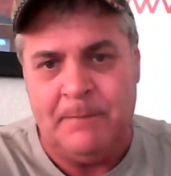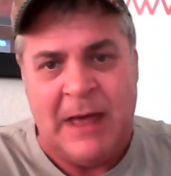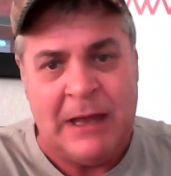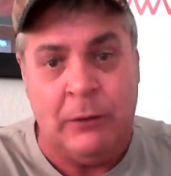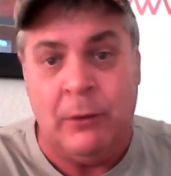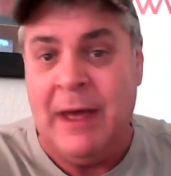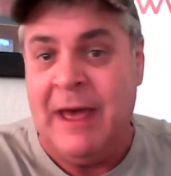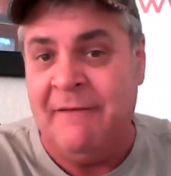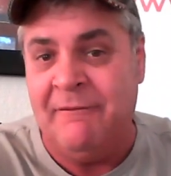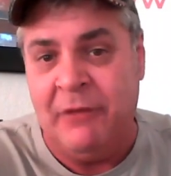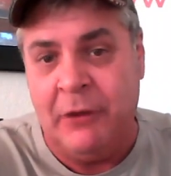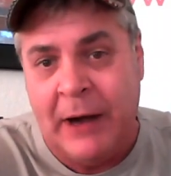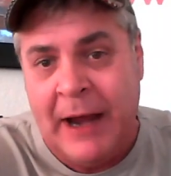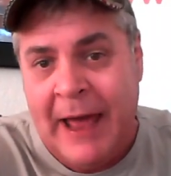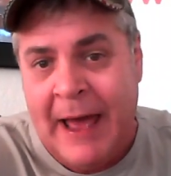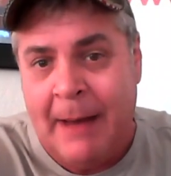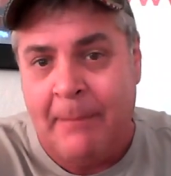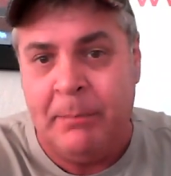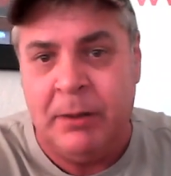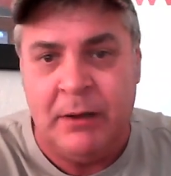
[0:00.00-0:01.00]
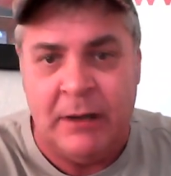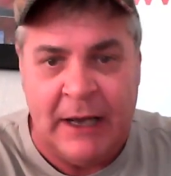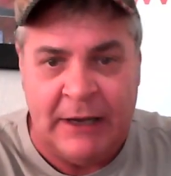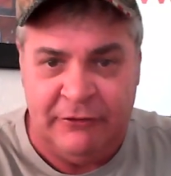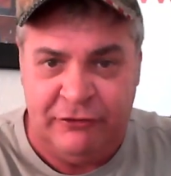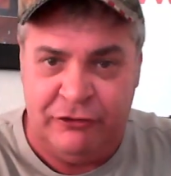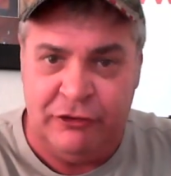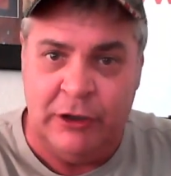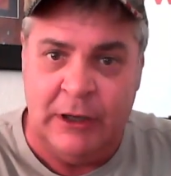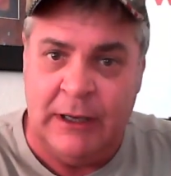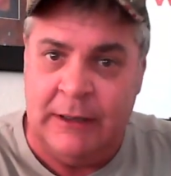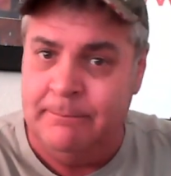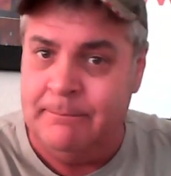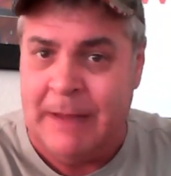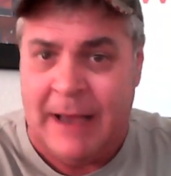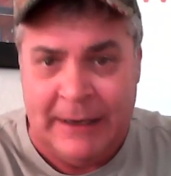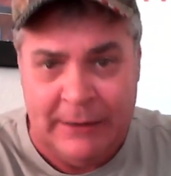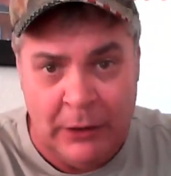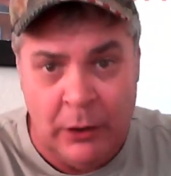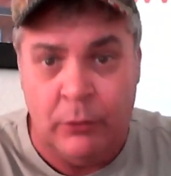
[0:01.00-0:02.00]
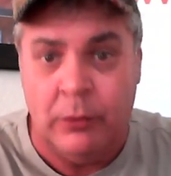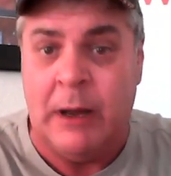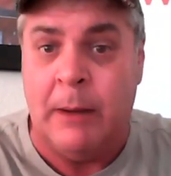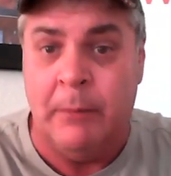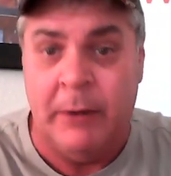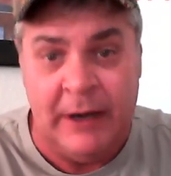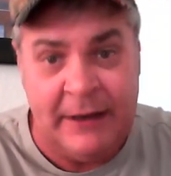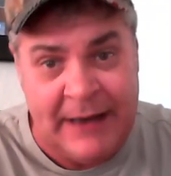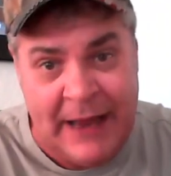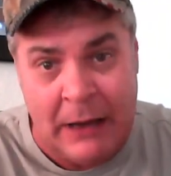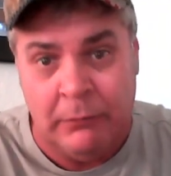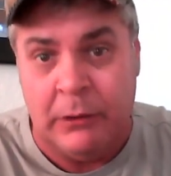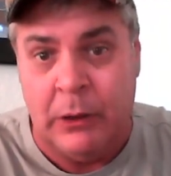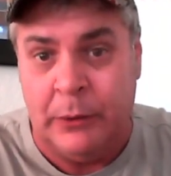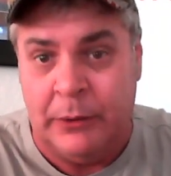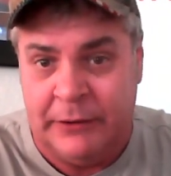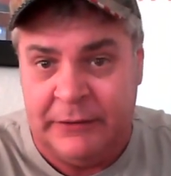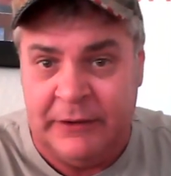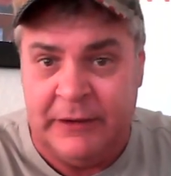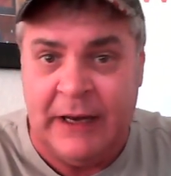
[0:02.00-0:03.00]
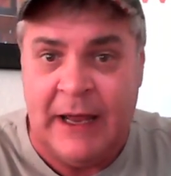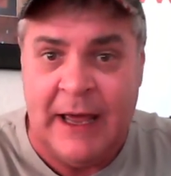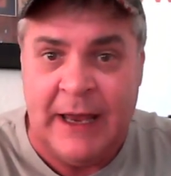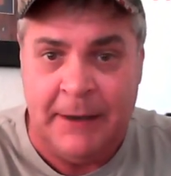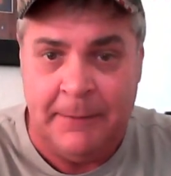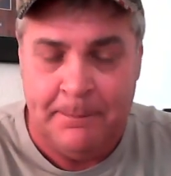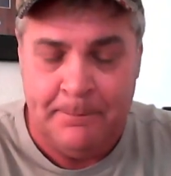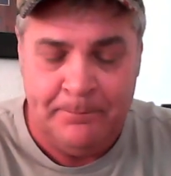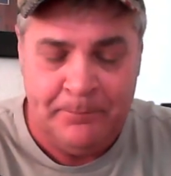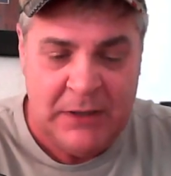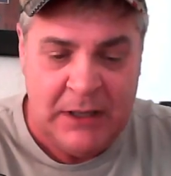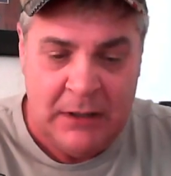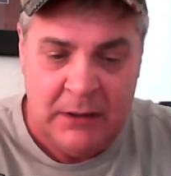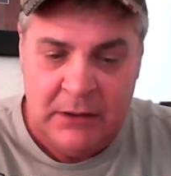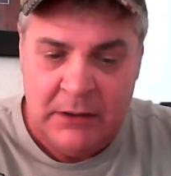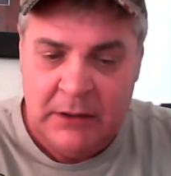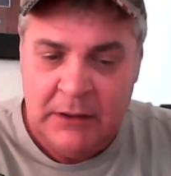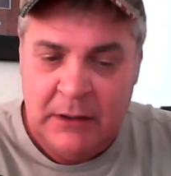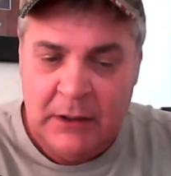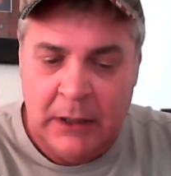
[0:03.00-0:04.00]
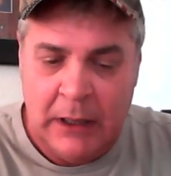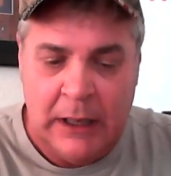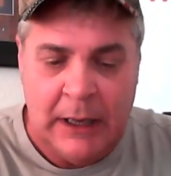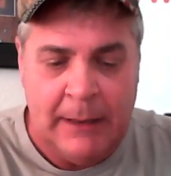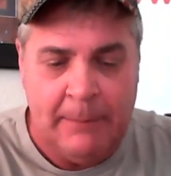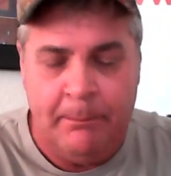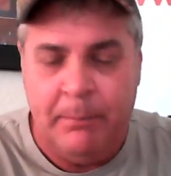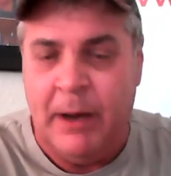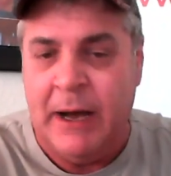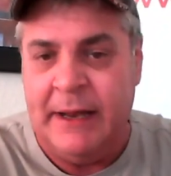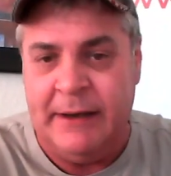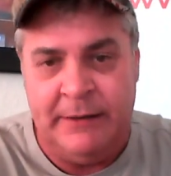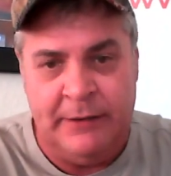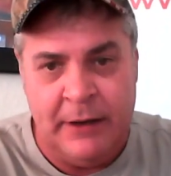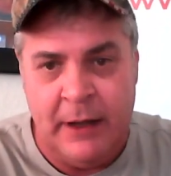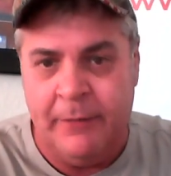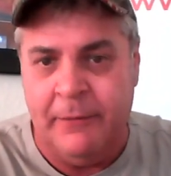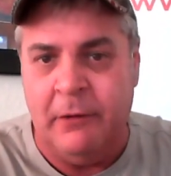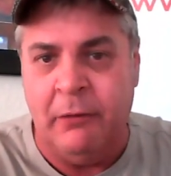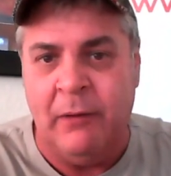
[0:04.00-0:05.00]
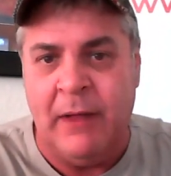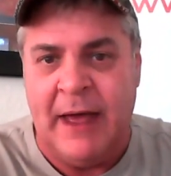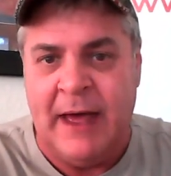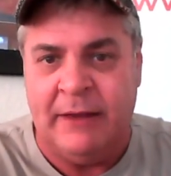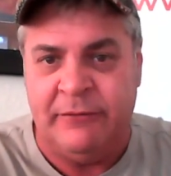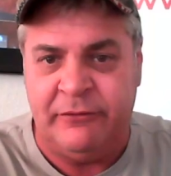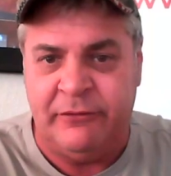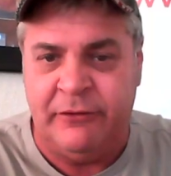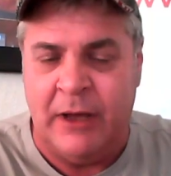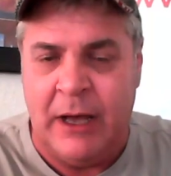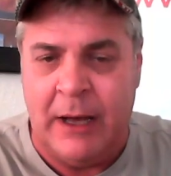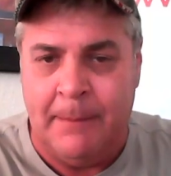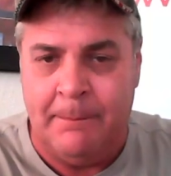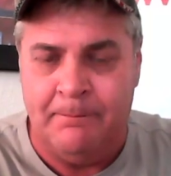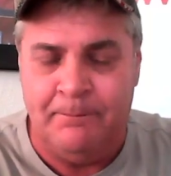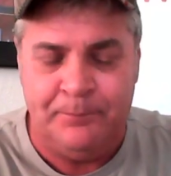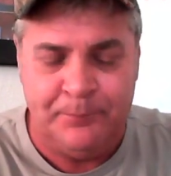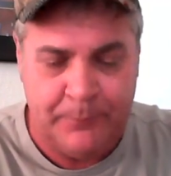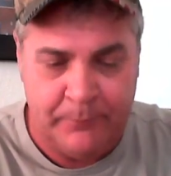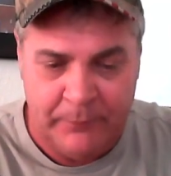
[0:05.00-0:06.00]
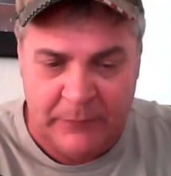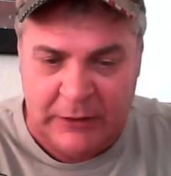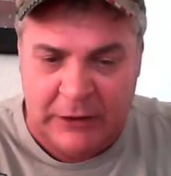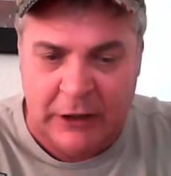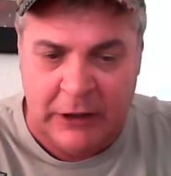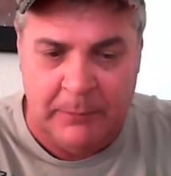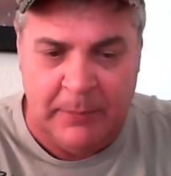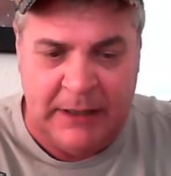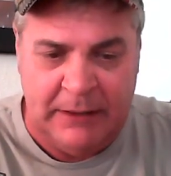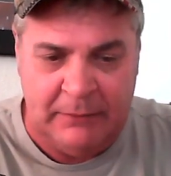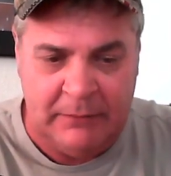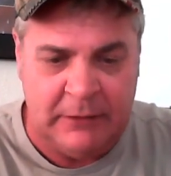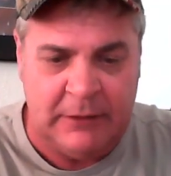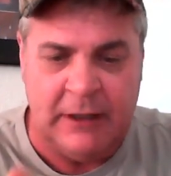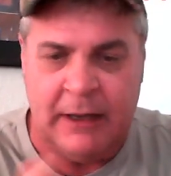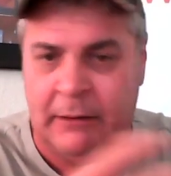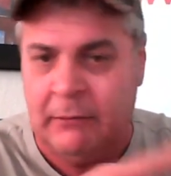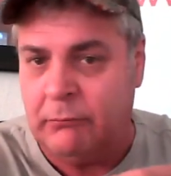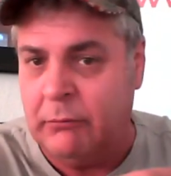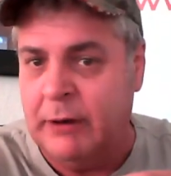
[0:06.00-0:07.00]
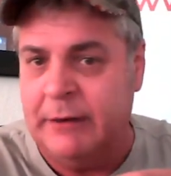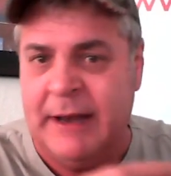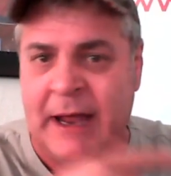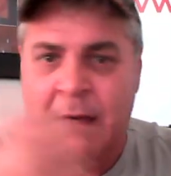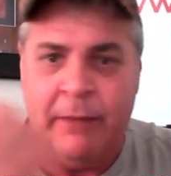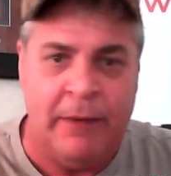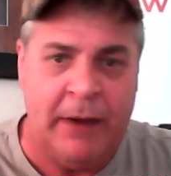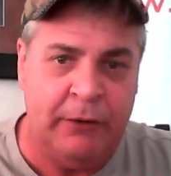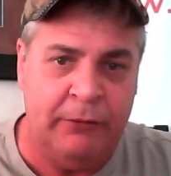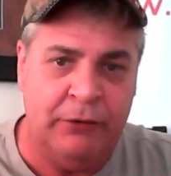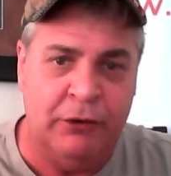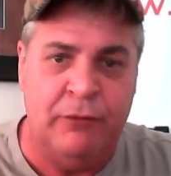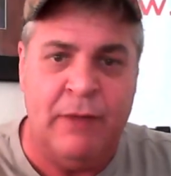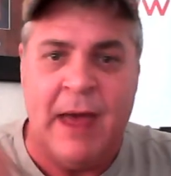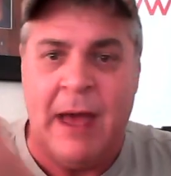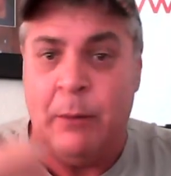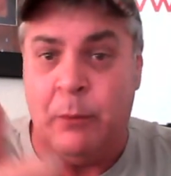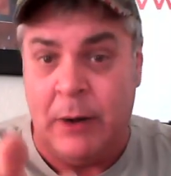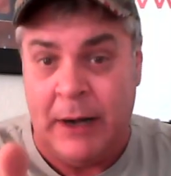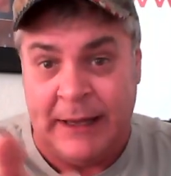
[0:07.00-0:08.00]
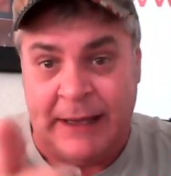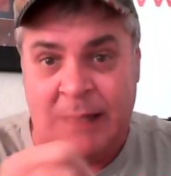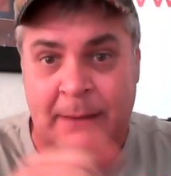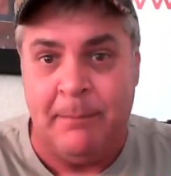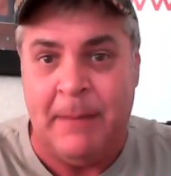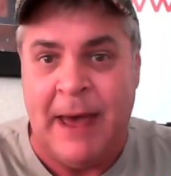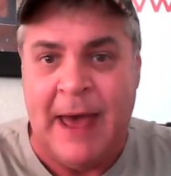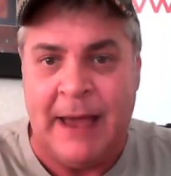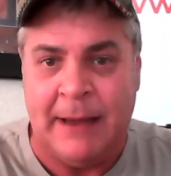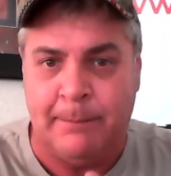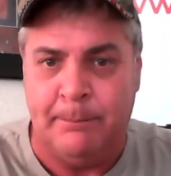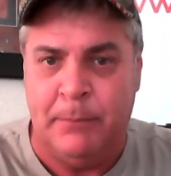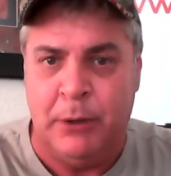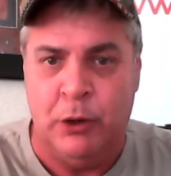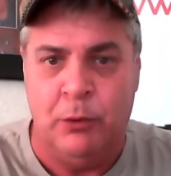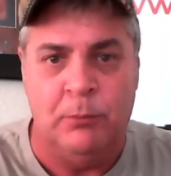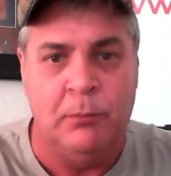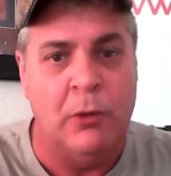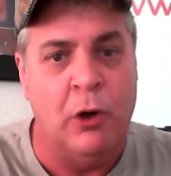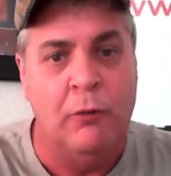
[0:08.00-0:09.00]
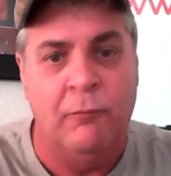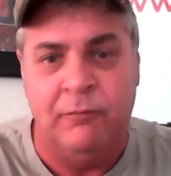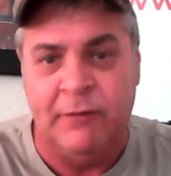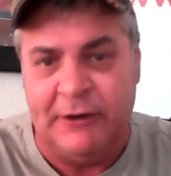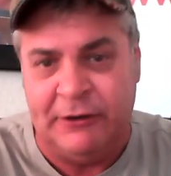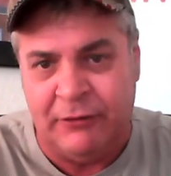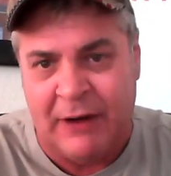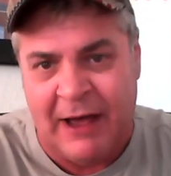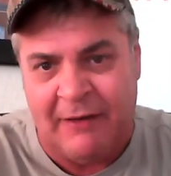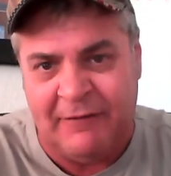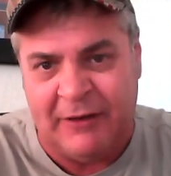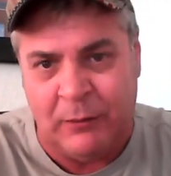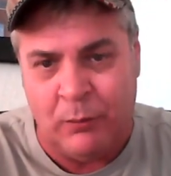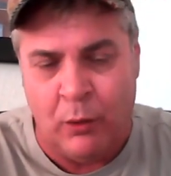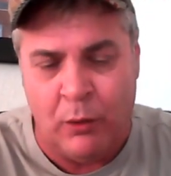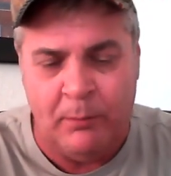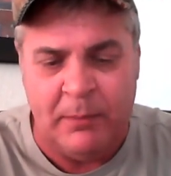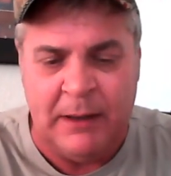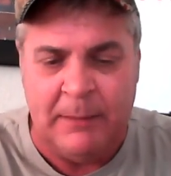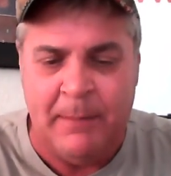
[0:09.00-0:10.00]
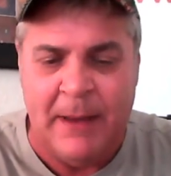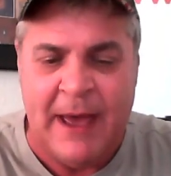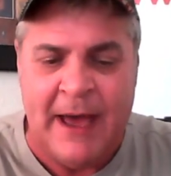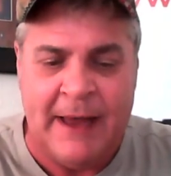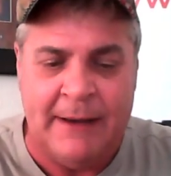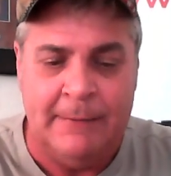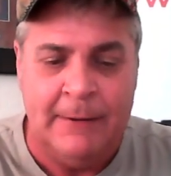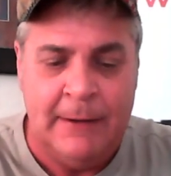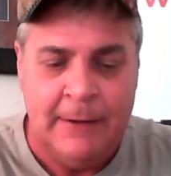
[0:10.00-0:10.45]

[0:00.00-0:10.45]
I don't have their app. I should. I don't. I'm going to download it today. But nonetheless, going to run down there, do that when I get back. Boom. Hopefully traffic won't be bad.